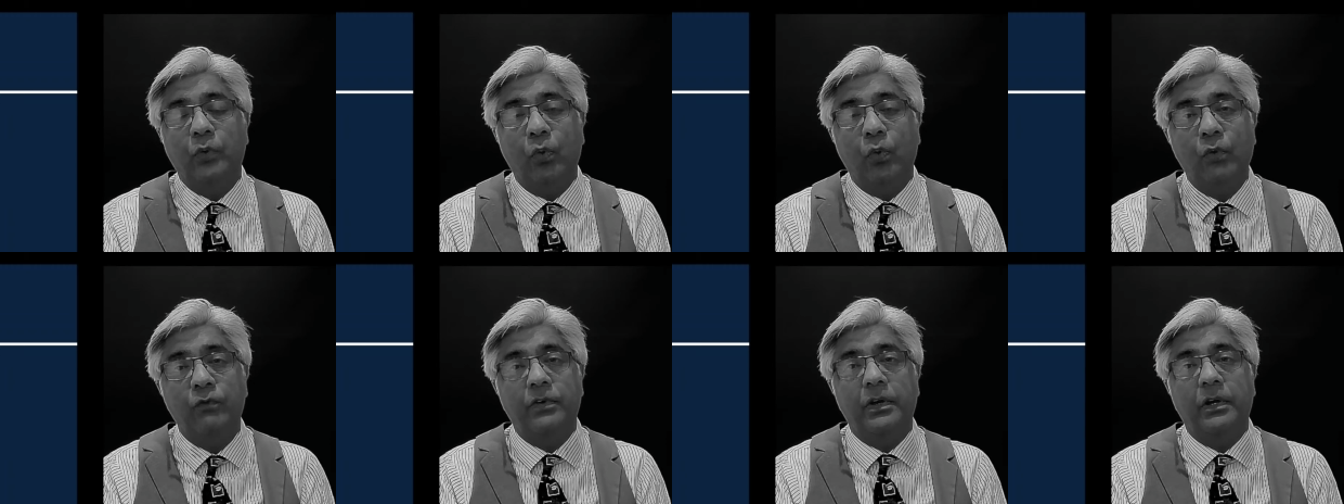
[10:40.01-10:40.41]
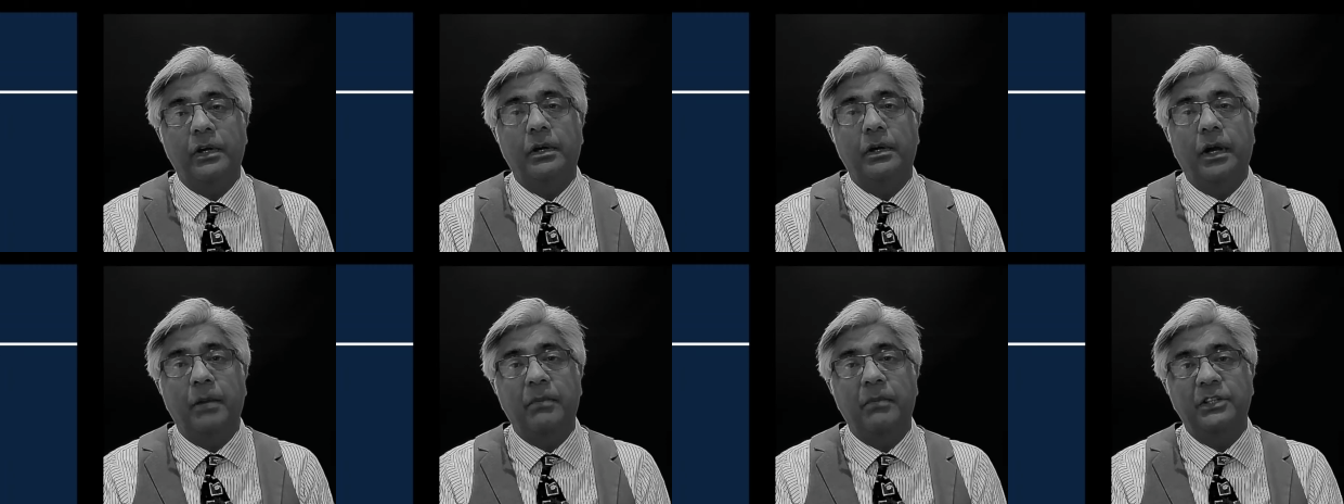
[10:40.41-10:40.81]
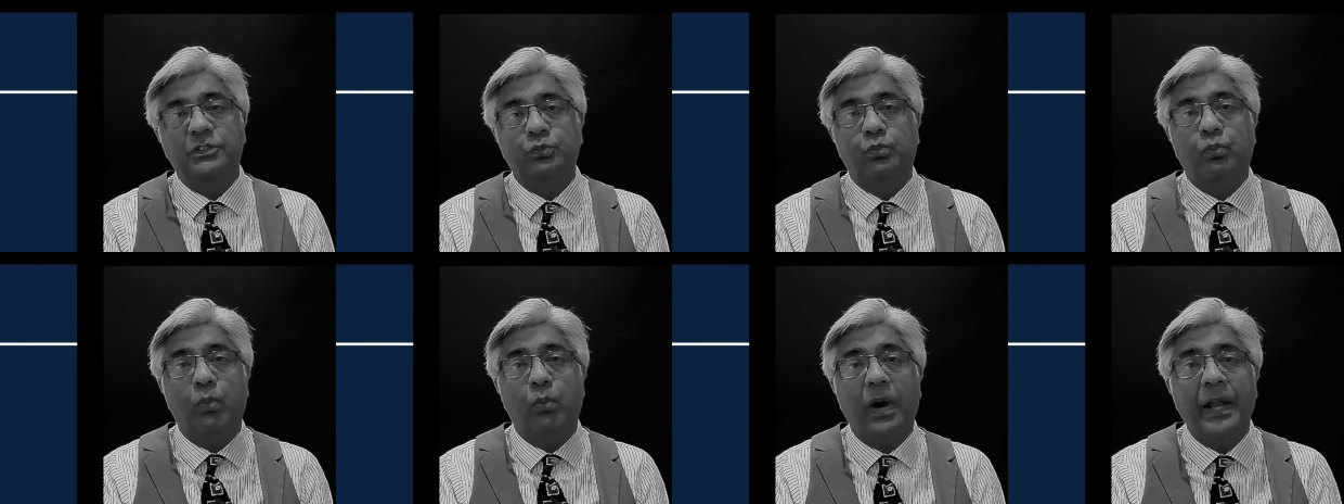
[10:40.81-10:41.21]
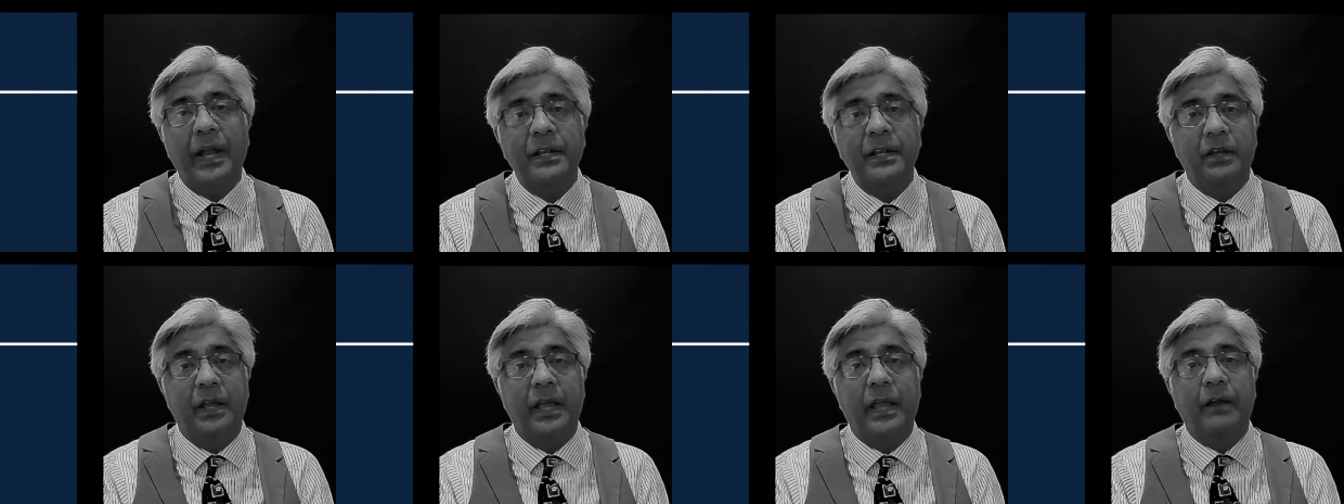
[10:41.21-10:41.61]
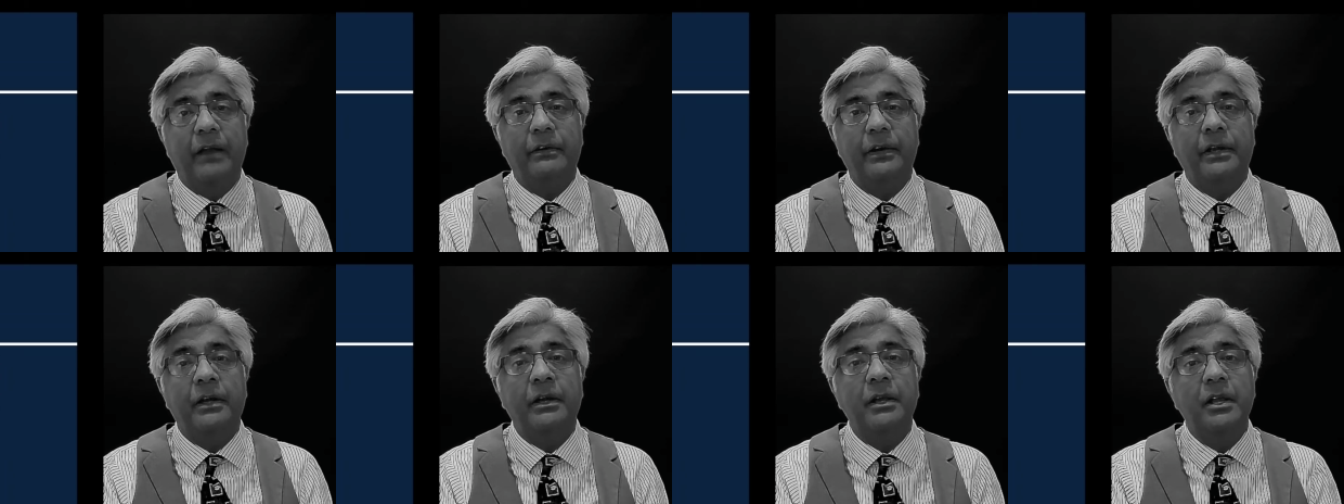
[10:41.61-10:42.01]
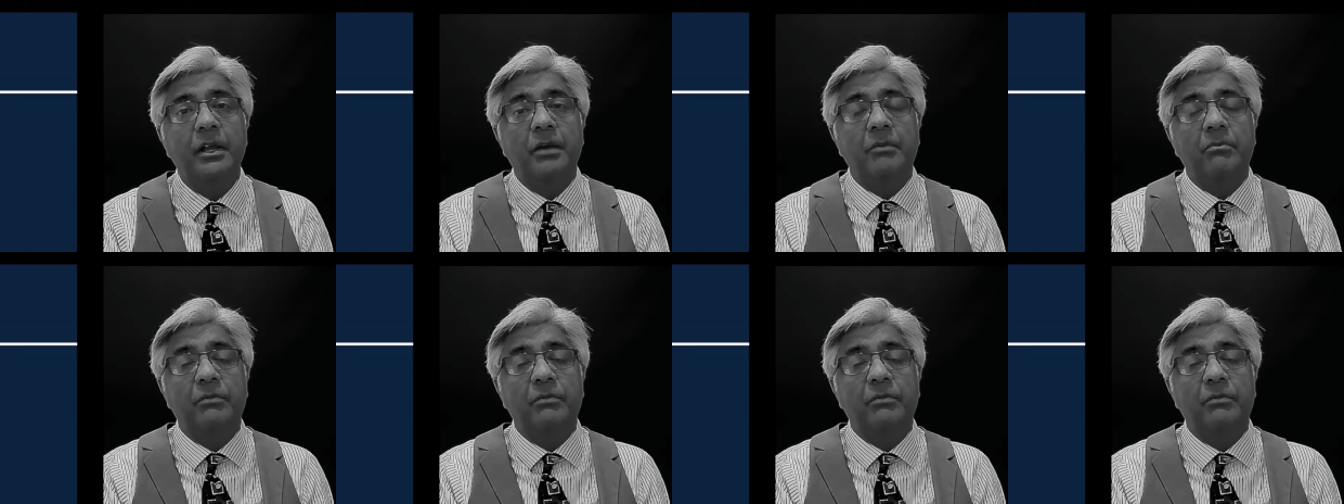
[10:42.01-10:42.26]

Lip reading: over a much wider area,